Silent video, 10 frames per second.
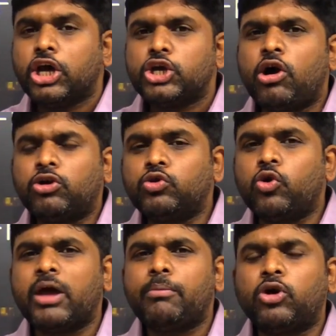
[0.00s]
You have to
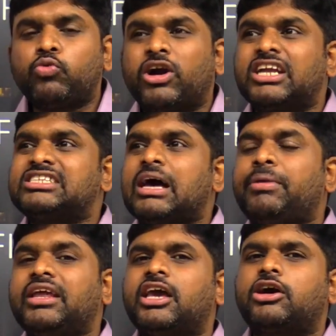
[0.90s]
know about what is
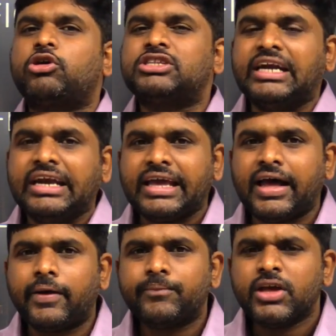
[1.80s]
happening across
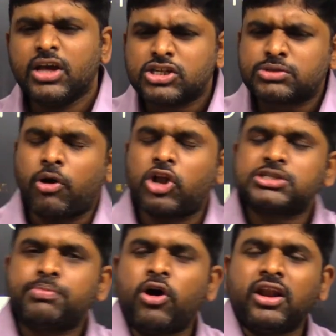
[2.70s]
India.
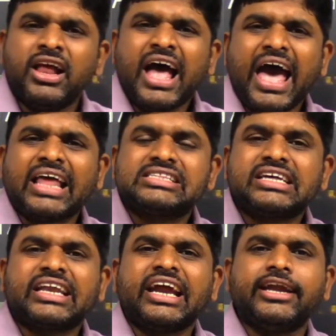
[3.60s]
Small
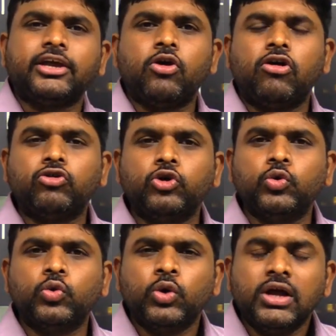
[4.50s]
answer writing you have to
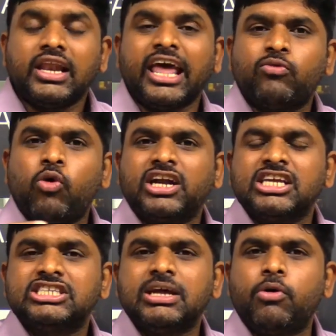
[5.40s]
do. Like what
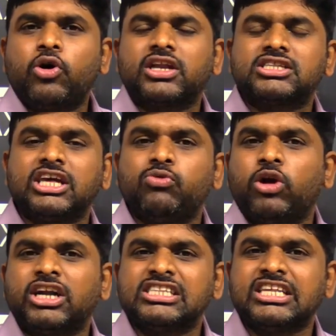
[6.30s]
is democracy?
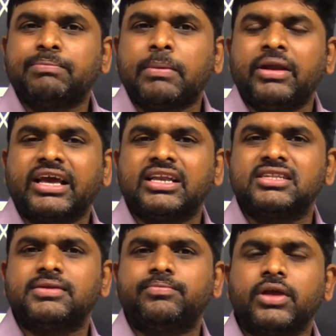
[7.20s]
What is
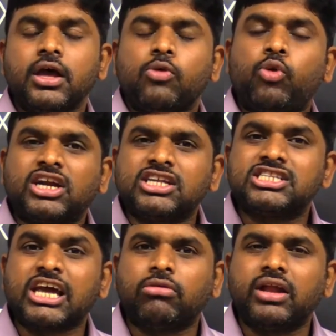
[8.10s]
republicanism? What is
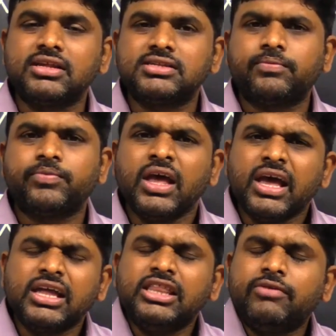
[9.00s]
secularism?
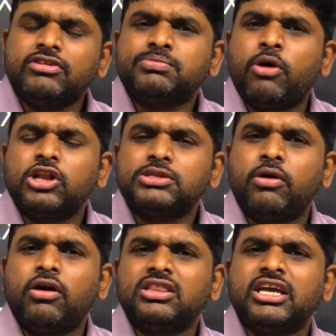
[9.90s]
In that way,
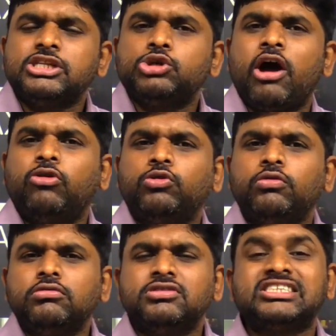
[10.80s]
small things you have
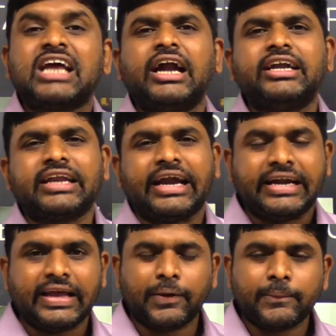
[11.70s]
to start
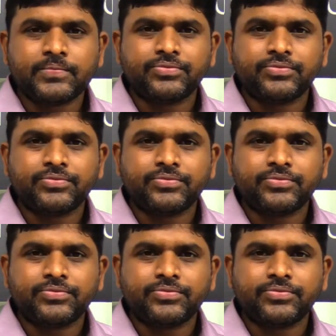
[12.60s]
writing.